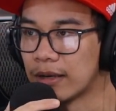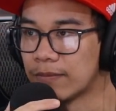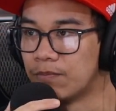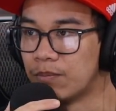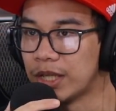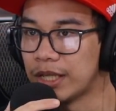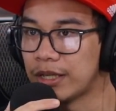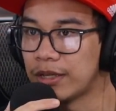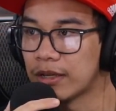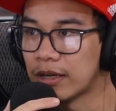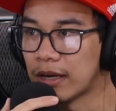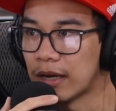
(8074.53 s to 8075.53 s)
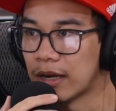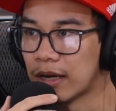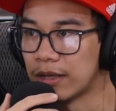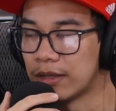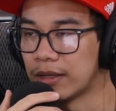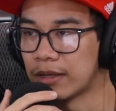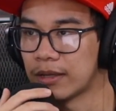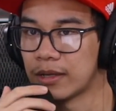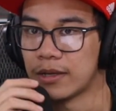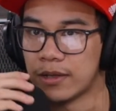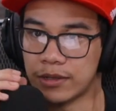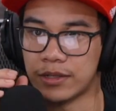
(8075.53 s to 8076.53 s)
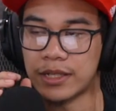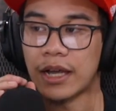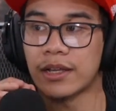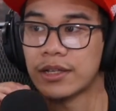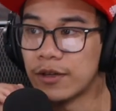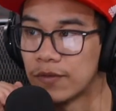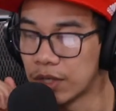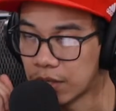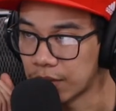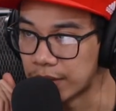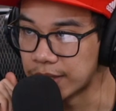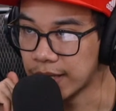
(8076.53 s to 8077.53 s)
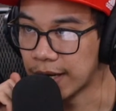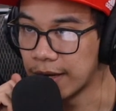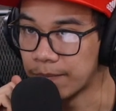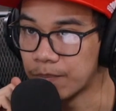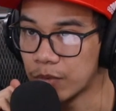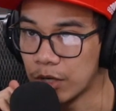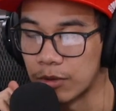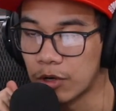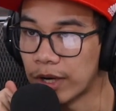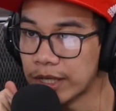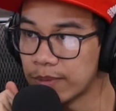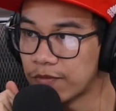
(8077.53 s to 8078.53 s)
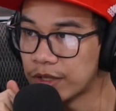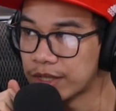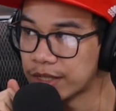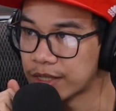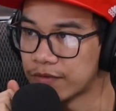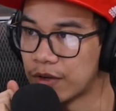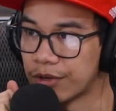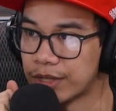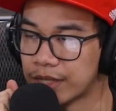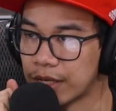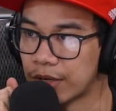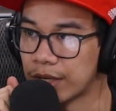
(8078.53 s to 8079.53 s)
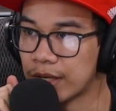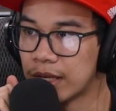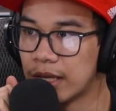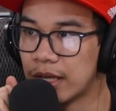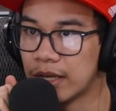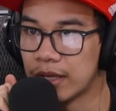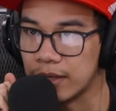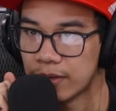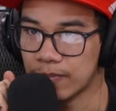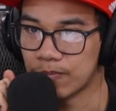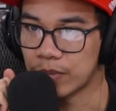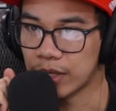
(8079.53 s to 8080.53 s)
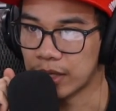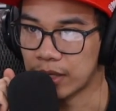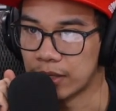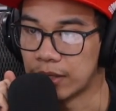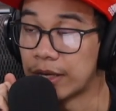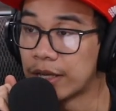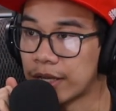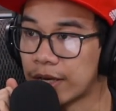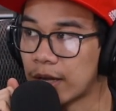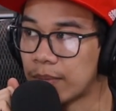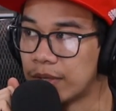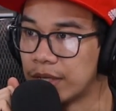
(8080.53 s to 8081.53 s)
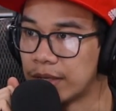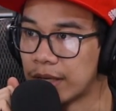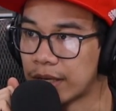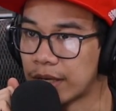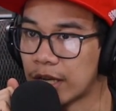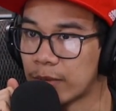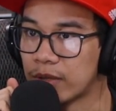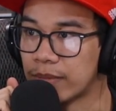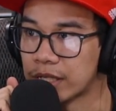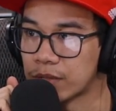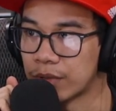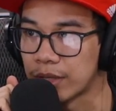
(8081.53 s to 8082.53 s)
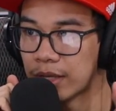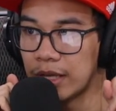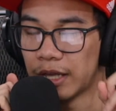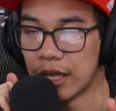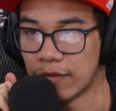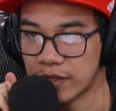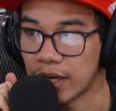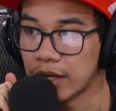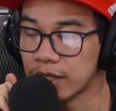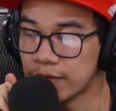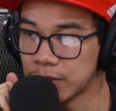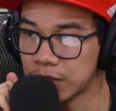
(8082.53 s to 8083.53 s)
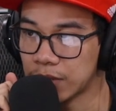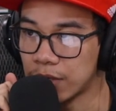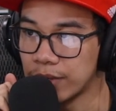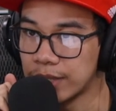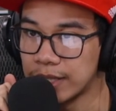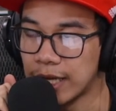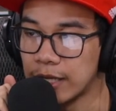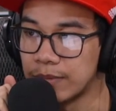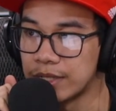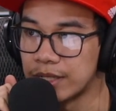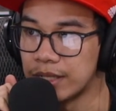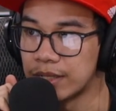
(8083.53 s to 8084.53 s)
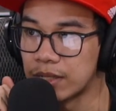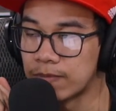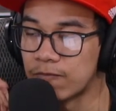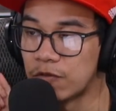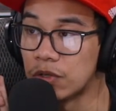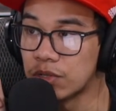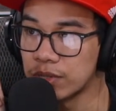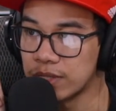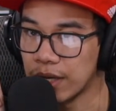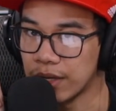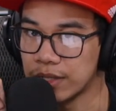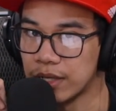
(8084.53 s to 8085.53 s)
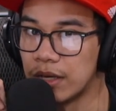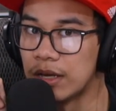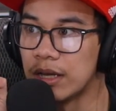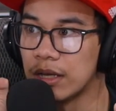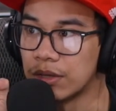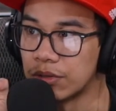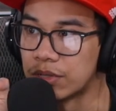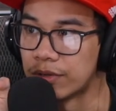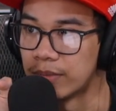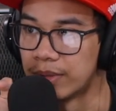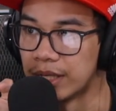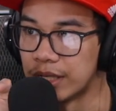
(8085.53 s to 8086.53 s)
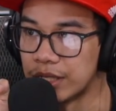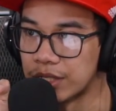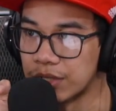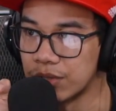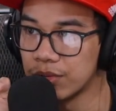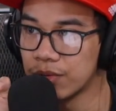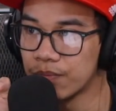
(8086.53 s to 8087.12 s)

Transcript: the Sakuta of the current time, quantum physics is very scary, and it cannot be messed with. If Sakuta from the current time sees future Sakuta, there's going to be an issue.